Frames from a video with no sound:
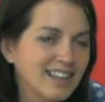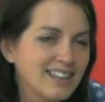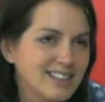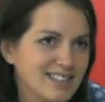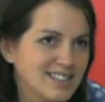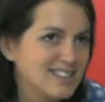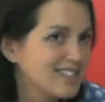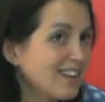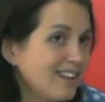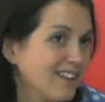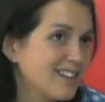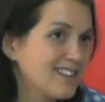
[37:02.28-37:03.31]

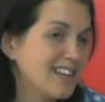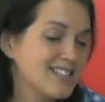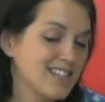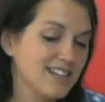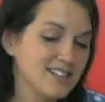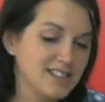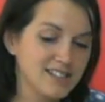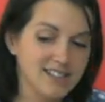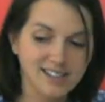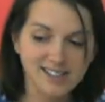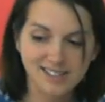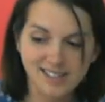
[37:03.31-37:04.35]
That sounds
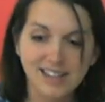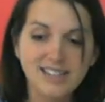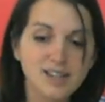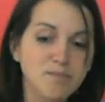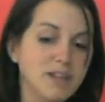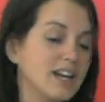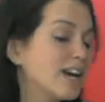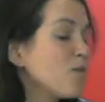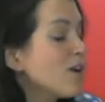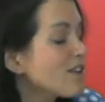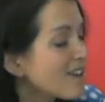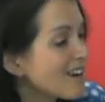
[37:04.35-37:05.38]
like something I
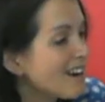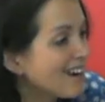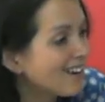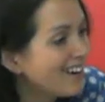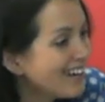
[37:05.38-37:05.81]
want now.